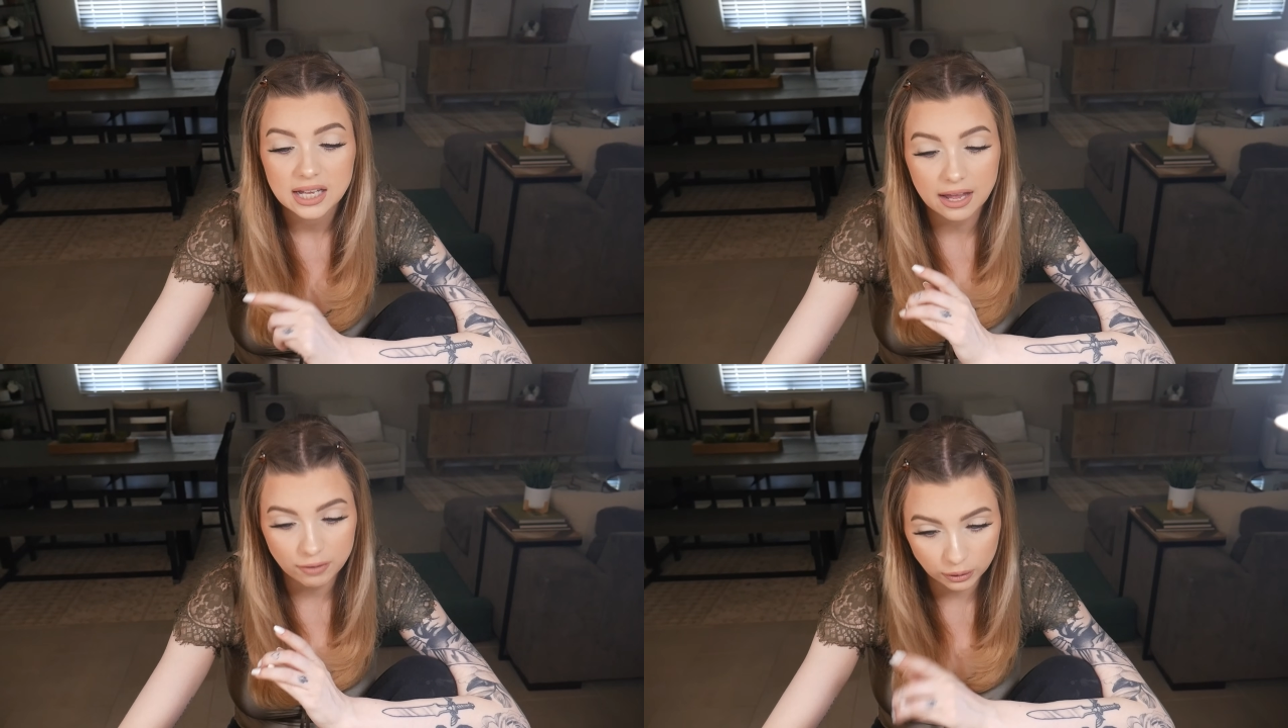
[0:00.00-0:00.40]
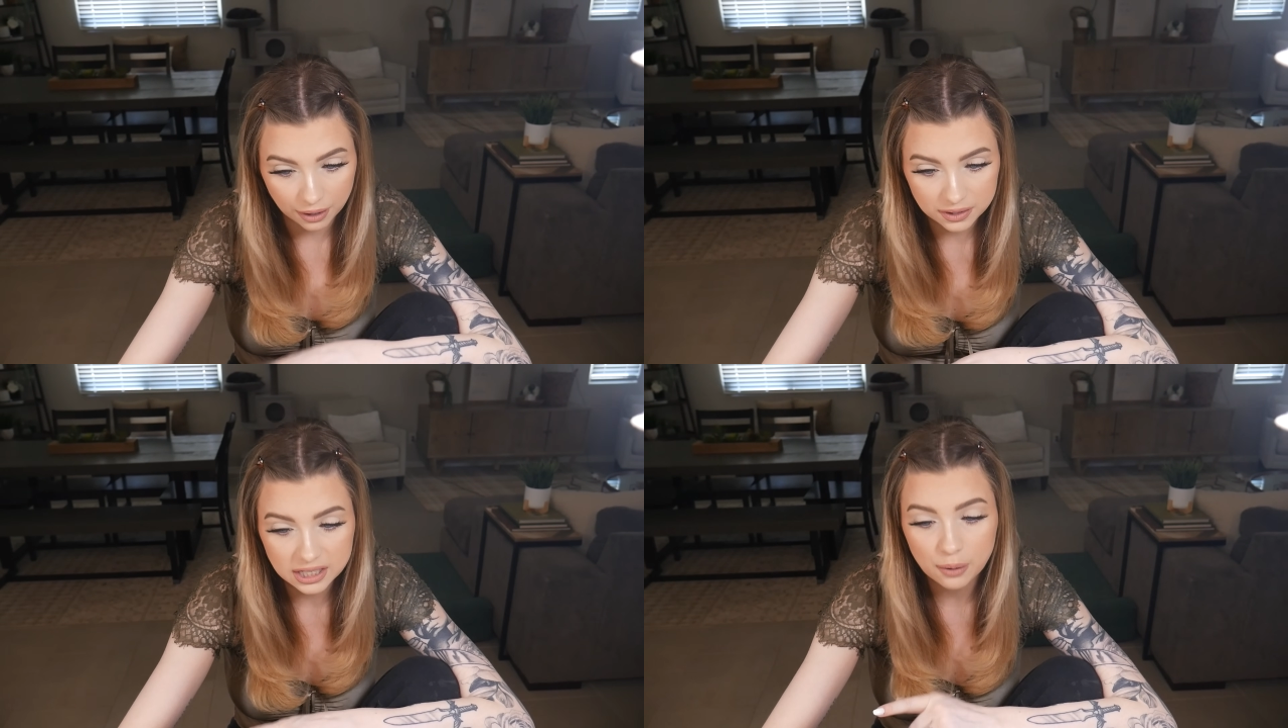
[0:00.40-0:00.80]
If you
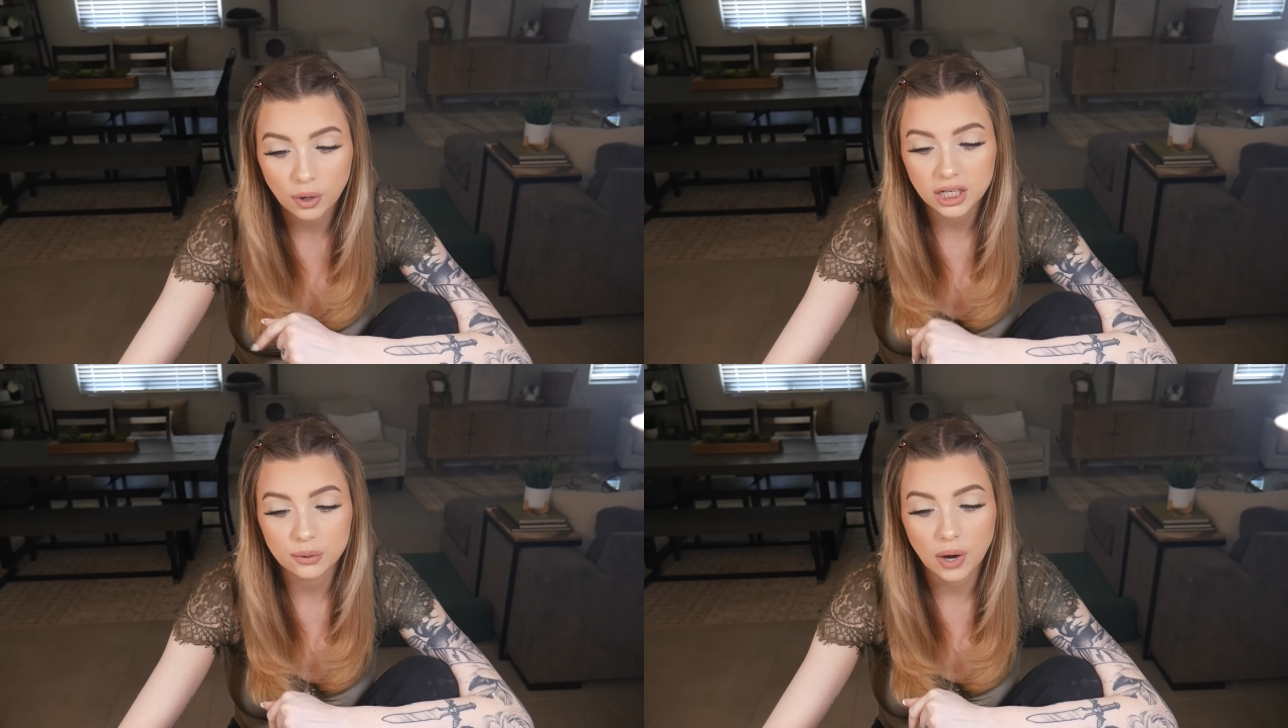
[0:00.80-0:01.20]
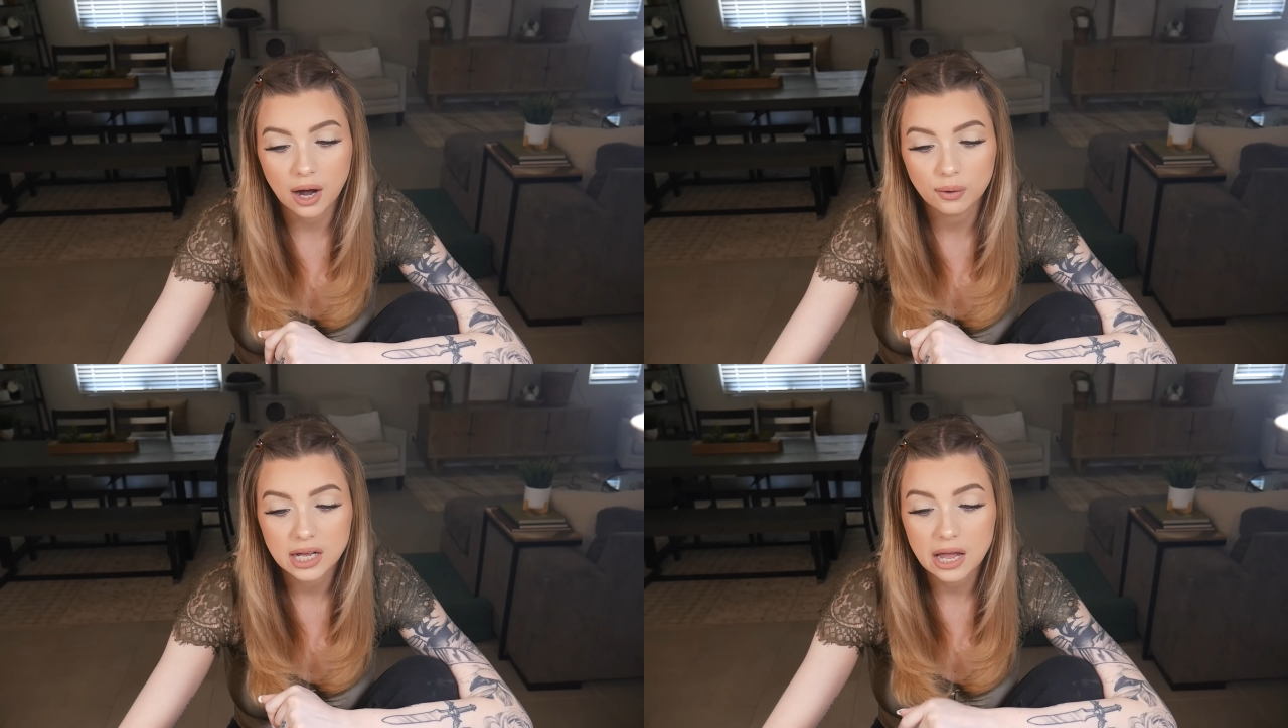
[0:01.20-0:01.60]
let this guy walk you
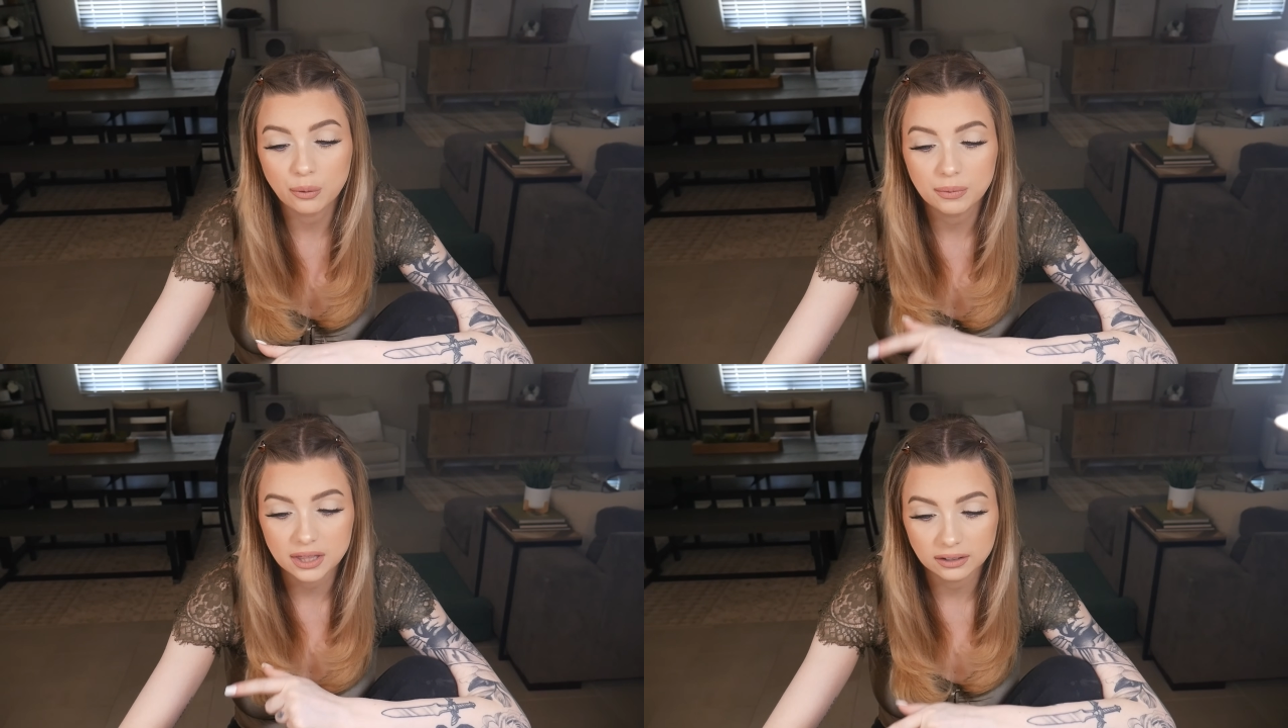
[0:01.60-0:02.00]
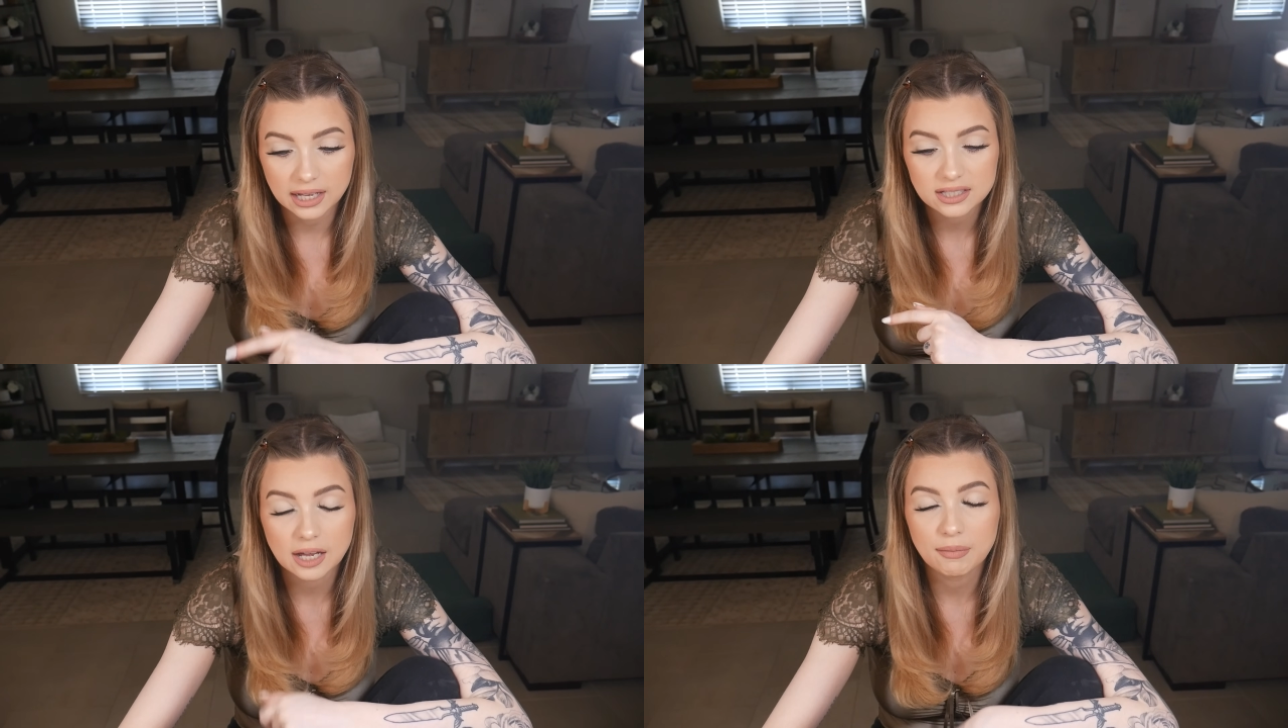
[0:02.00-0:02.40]
out, it will be the
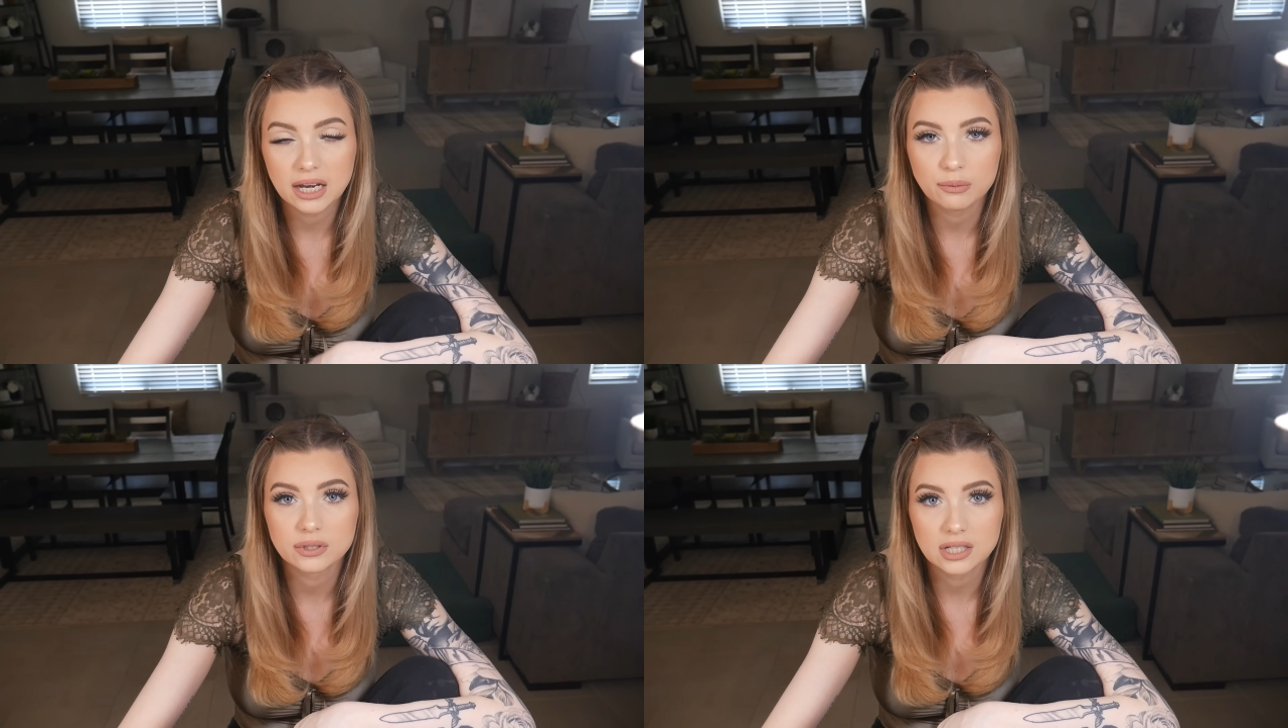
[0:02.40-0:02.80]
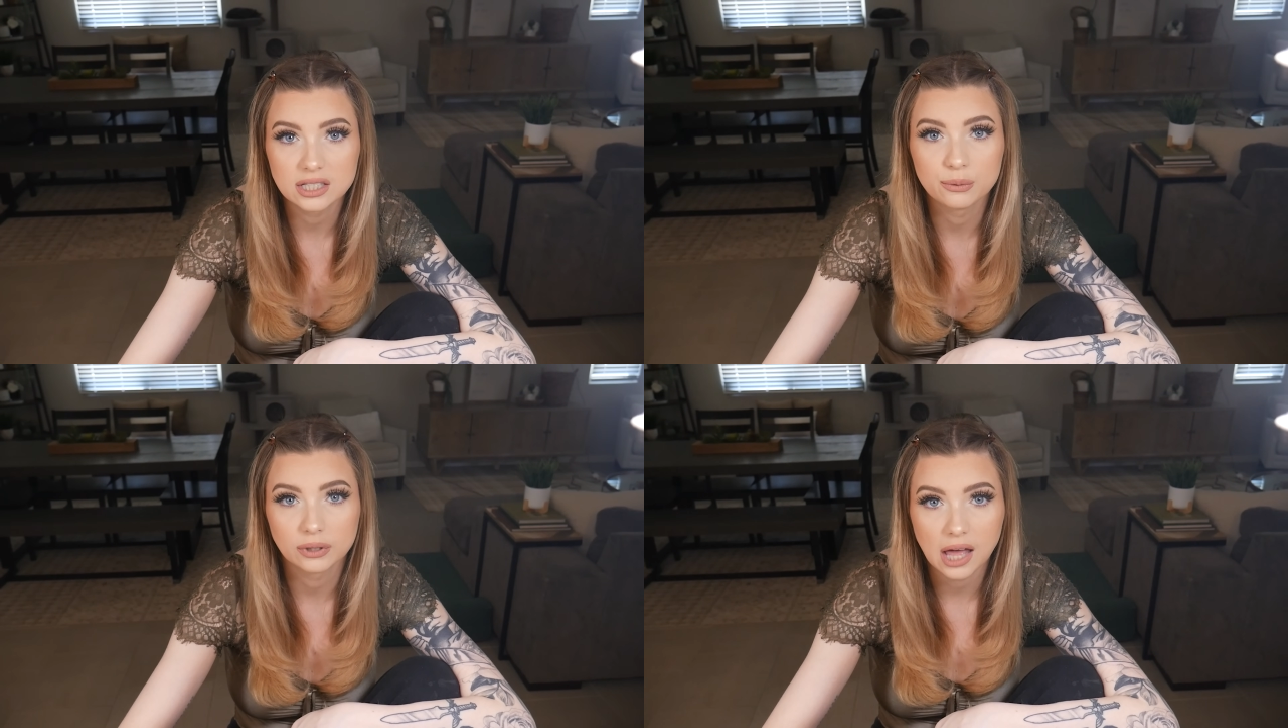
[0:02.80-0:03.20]
last time anyone
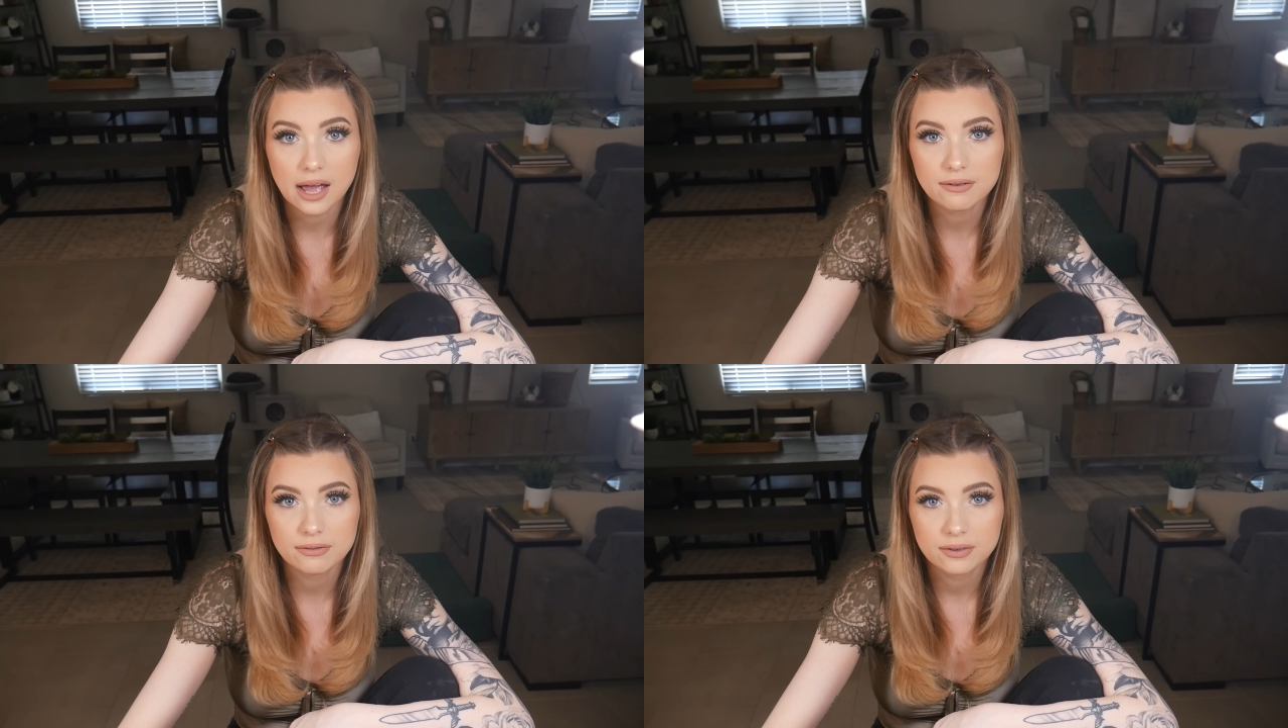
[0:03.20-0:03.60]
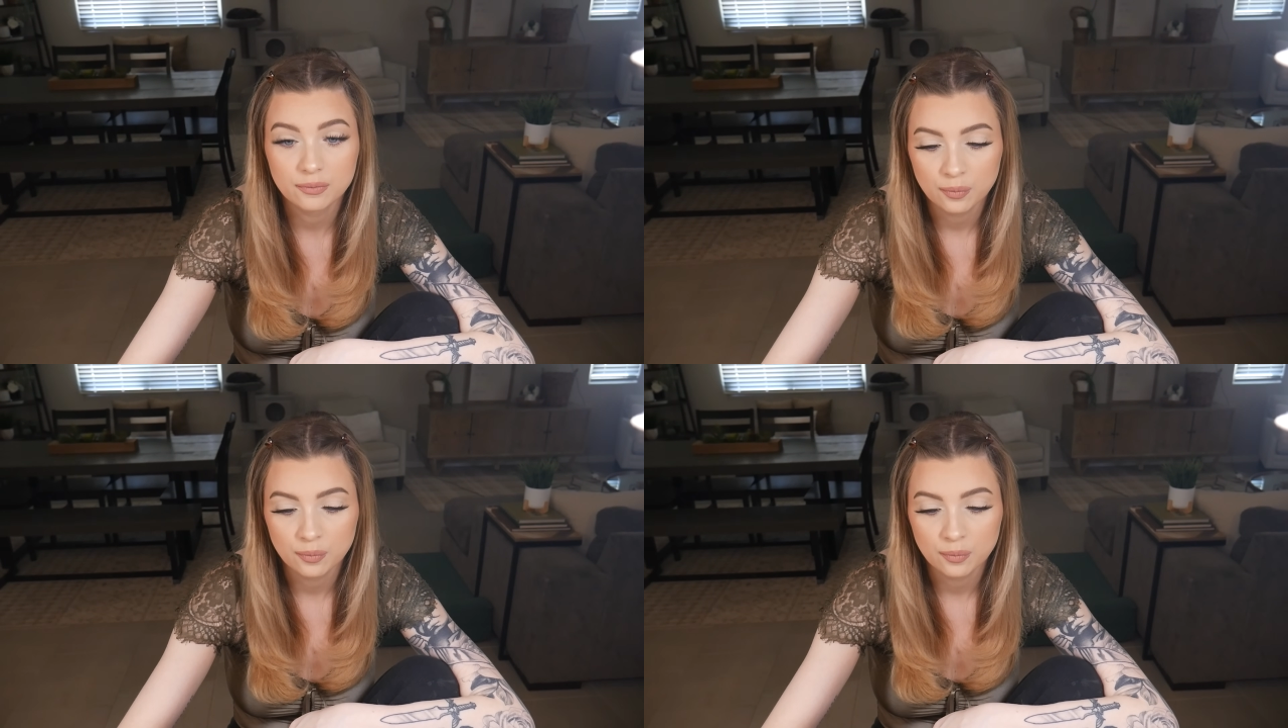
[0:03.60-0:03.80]
sees you alive.